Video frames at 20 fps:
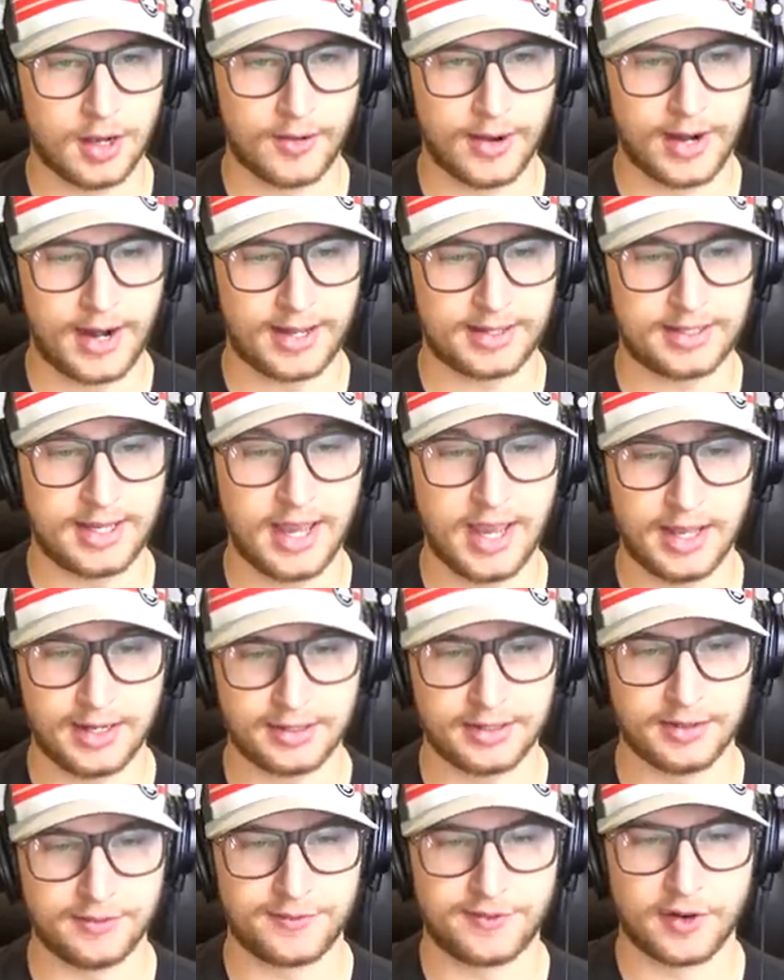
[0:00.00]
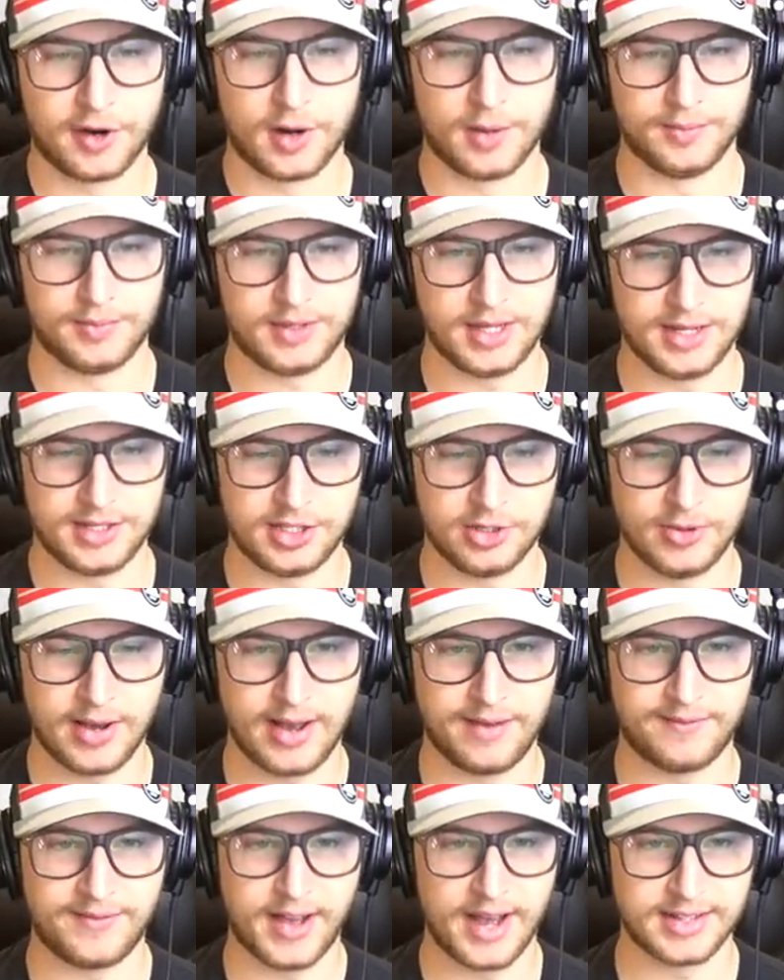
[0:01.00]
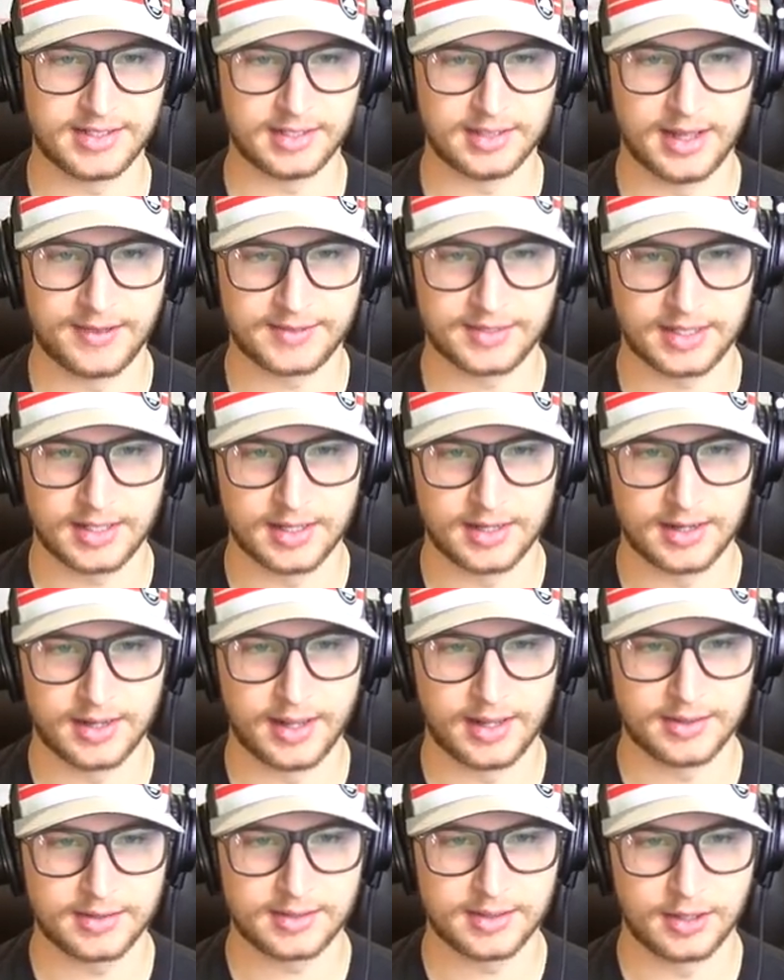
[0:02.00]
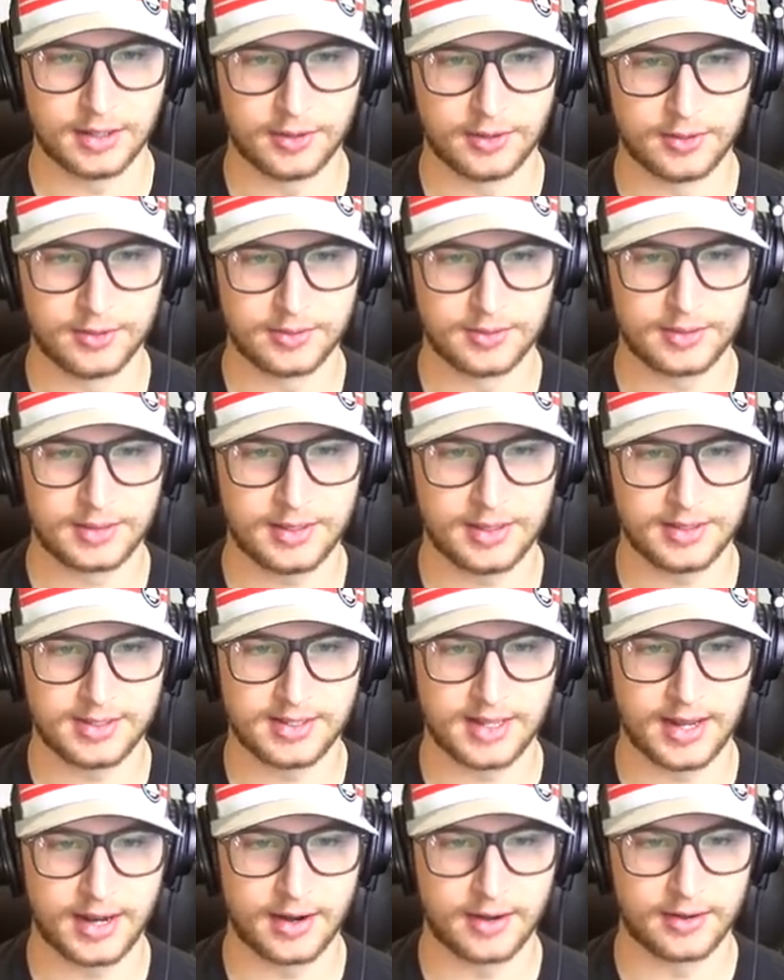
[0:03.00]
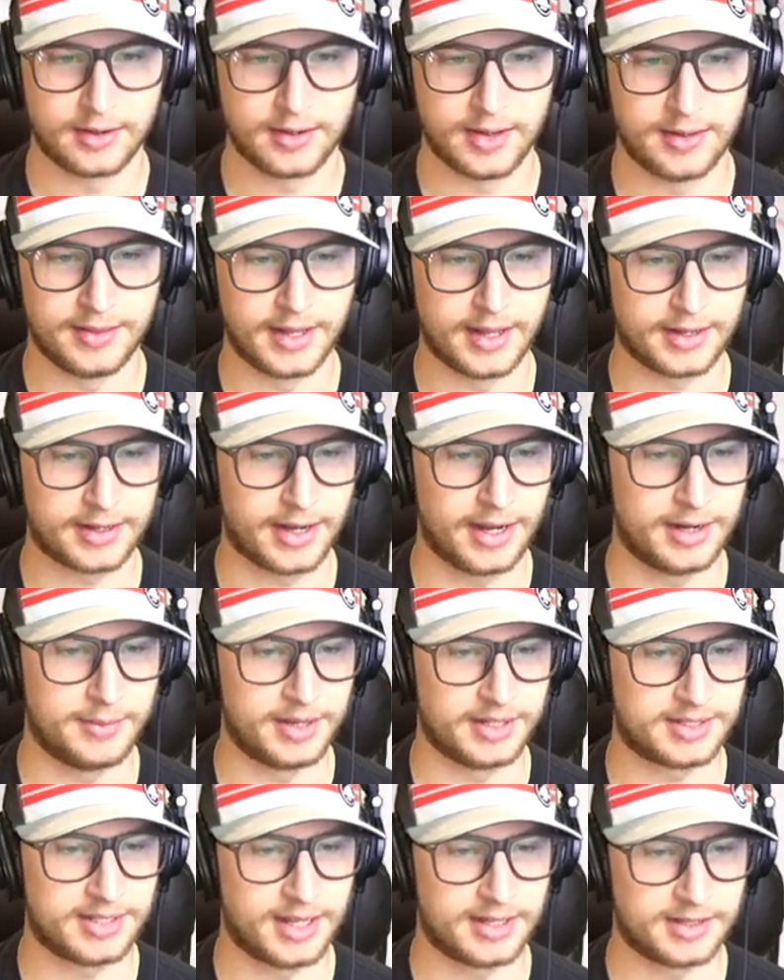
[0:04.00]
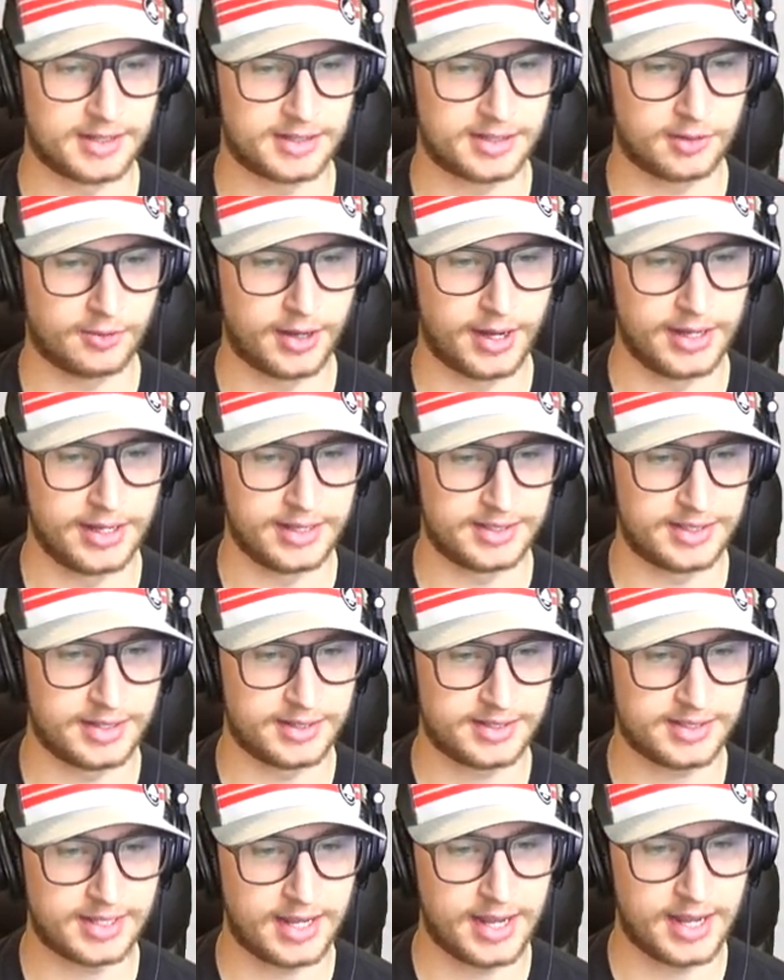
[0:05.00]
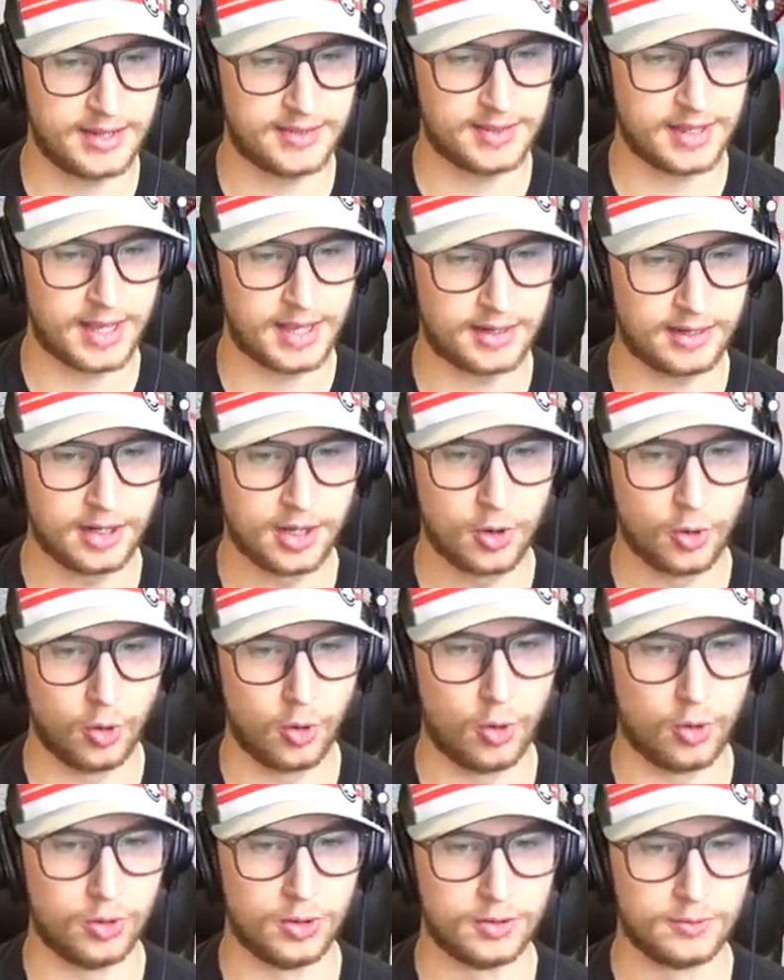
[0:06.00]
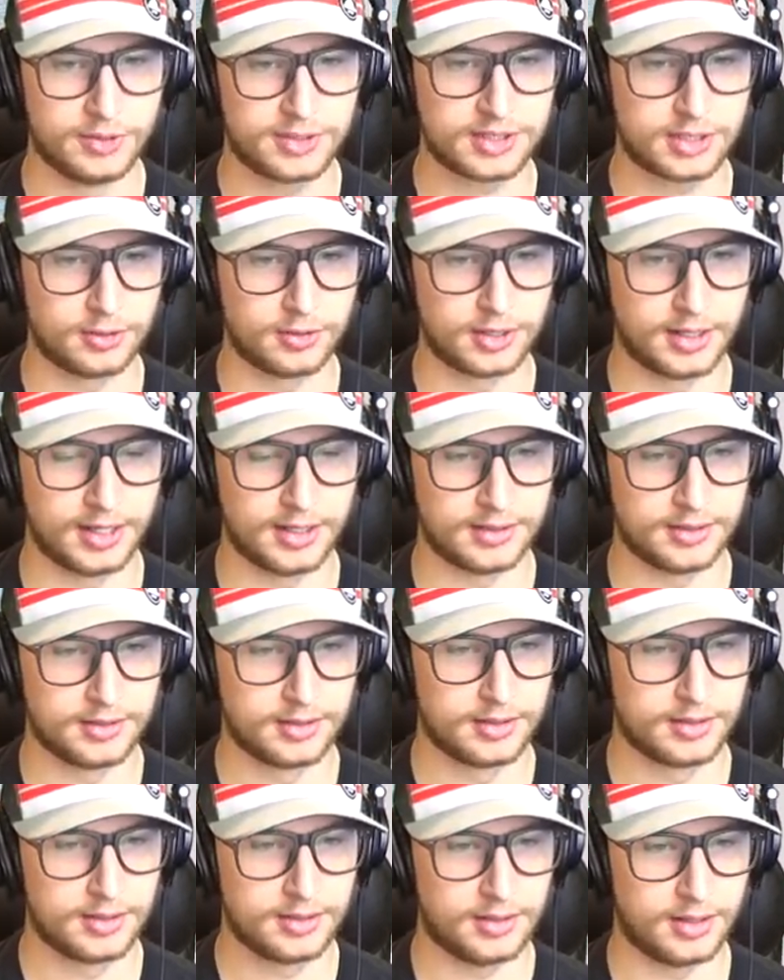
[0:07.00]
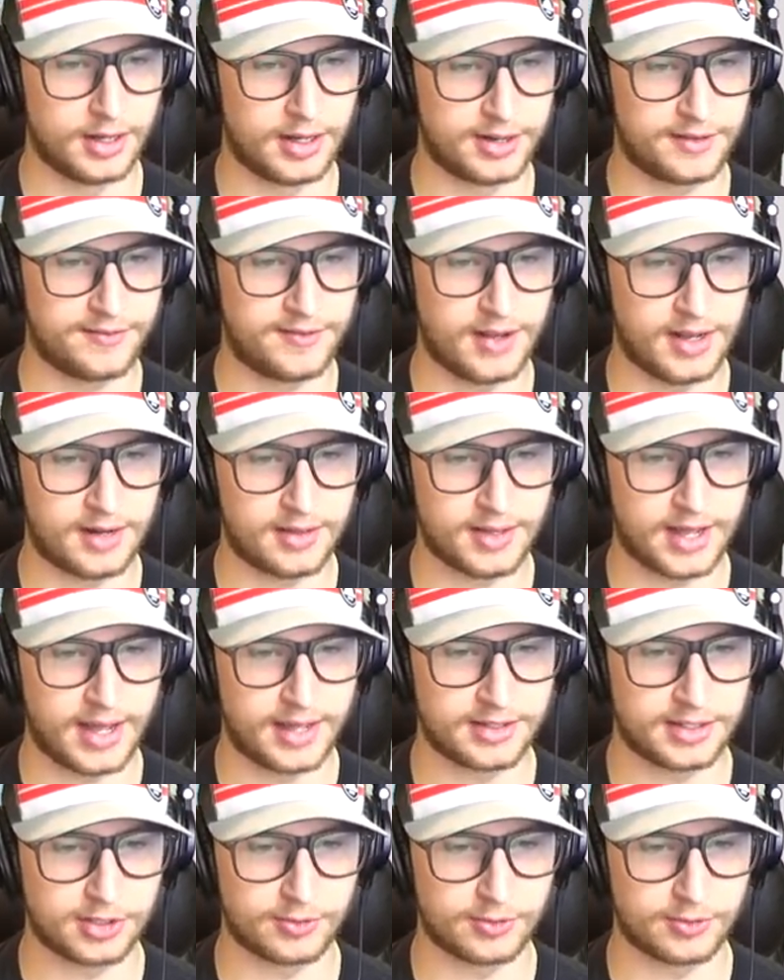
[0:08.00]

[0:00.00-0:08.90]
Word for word: All right, I can confirm they do have Vasilevsky in net, so he's there. And that kind of makes sense as to why he's insane then. Oh, what's going on? Not a fan of that.